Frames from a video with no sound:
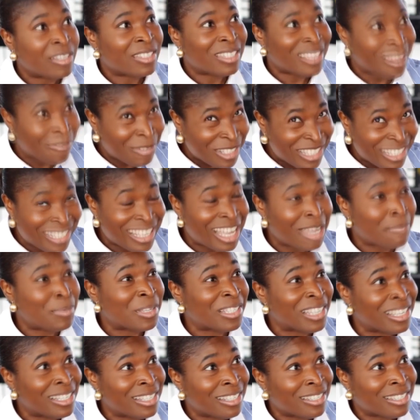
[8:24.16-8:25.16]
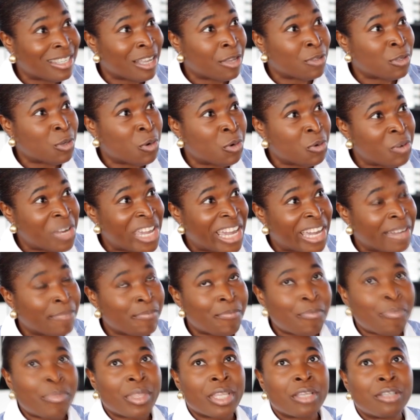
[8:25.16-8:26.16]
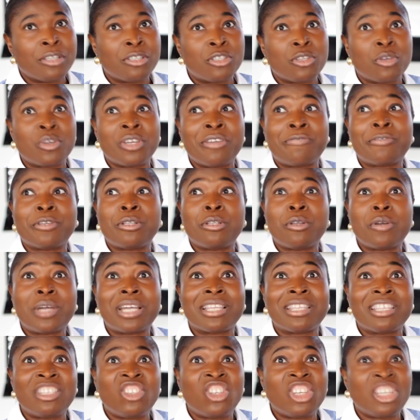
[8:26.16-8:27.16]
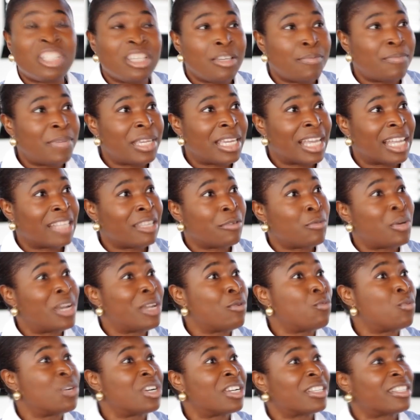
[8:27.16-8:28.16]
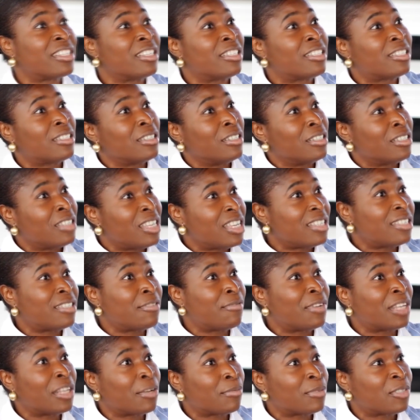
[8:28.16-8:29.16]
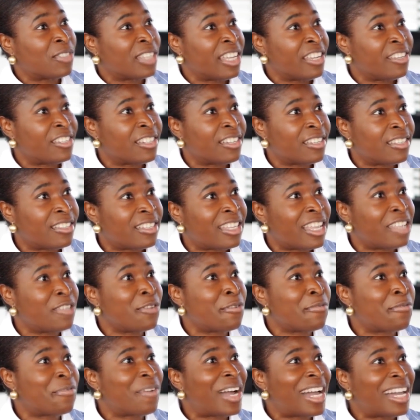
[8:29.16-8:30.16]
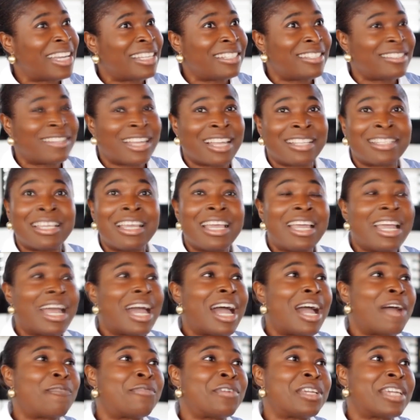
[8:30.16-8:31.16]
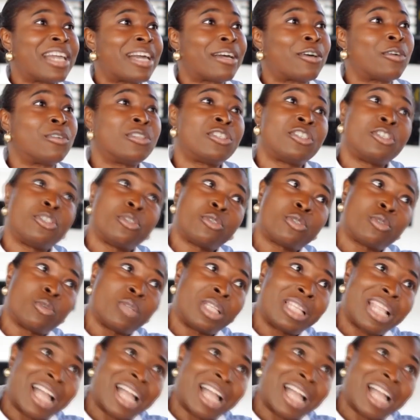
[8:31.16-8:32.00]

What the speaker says: 79% in South Korea. And so if you look at the GDP and the way it works in these developed nations, then you find that Africa continues to